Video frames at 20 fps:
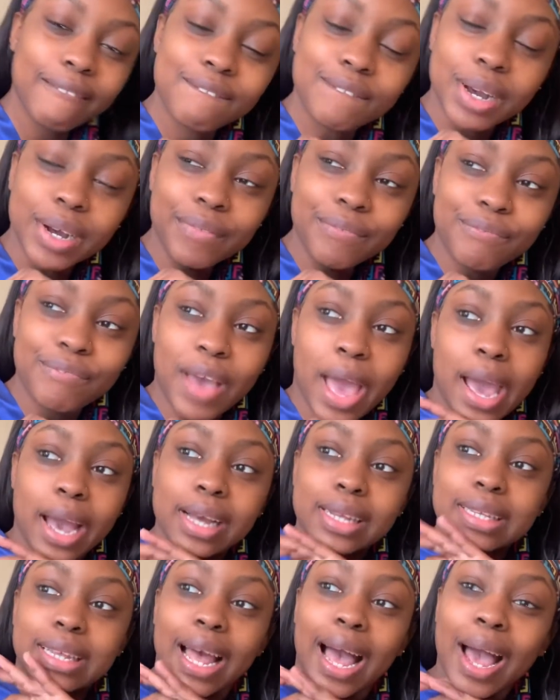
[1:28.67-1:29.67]
fun
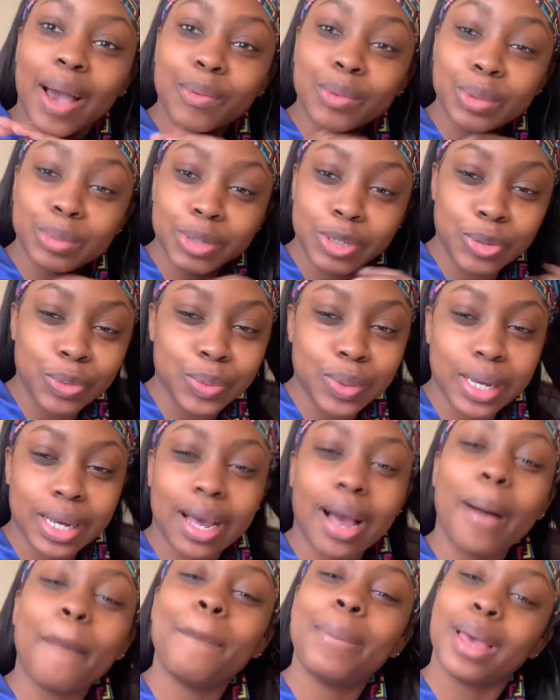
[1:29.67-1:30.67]
fact, I will be
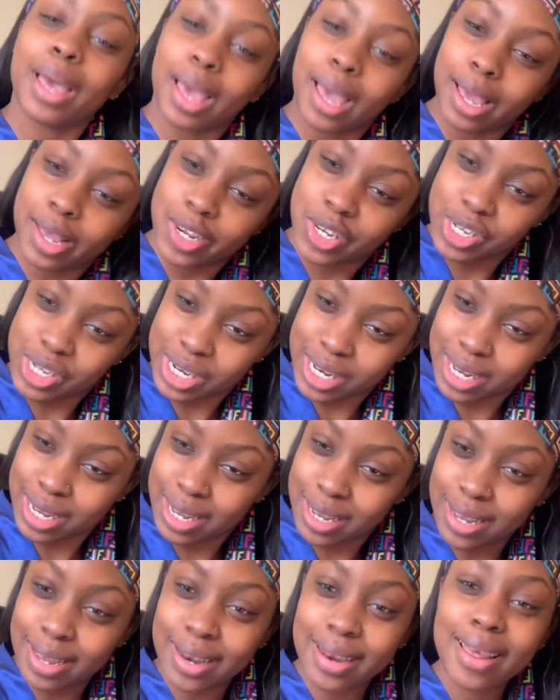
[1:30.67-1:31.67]
doing a
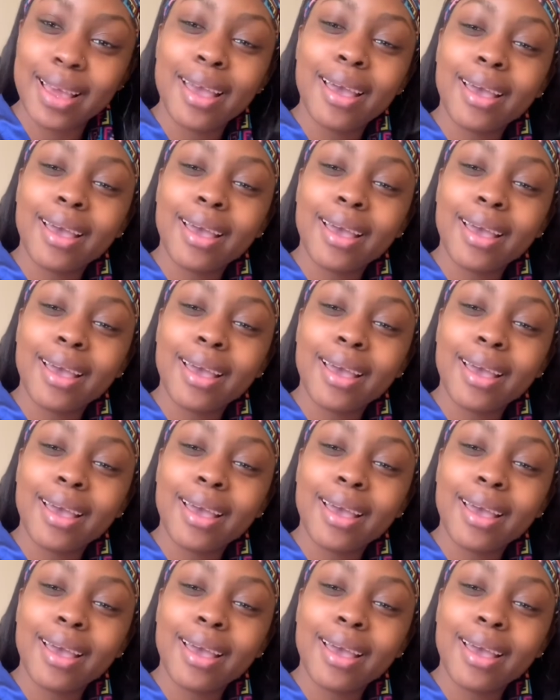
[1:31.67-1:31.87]
pageant.